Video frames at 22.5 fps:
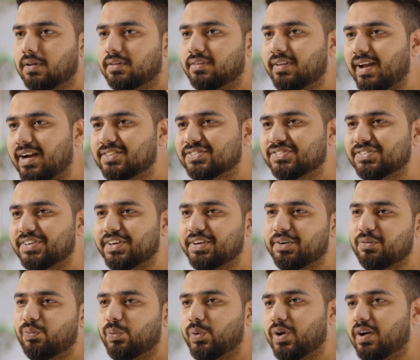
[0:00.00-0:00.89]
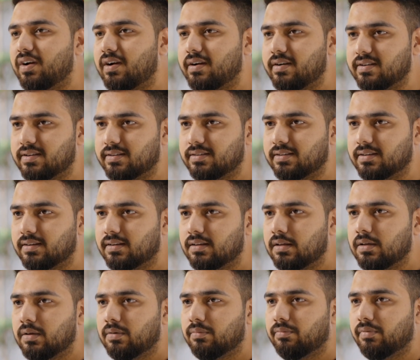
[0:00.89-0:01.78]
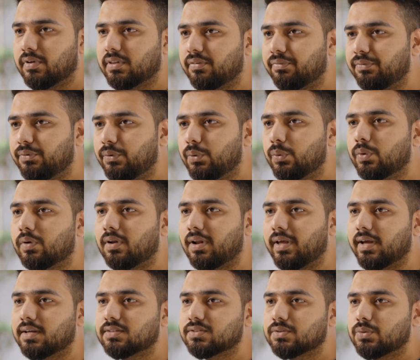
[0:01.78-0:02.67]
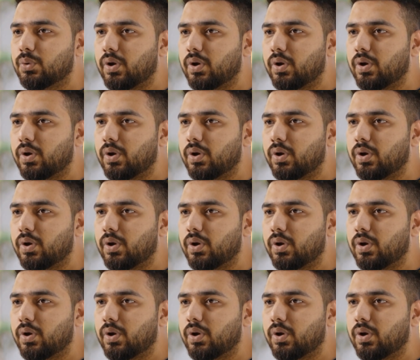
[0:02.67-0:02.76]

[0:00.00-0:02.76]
That's it, we are done. With a few clicks,